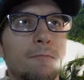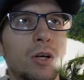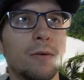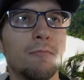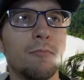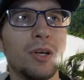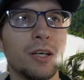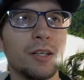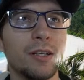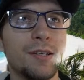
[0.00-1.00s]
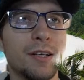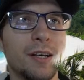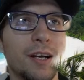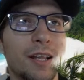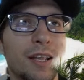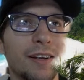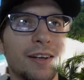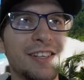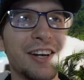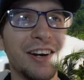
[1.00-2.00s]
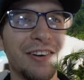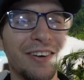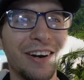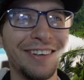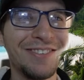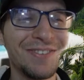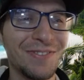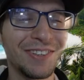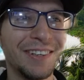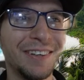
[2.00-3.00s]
because I think these are very useful.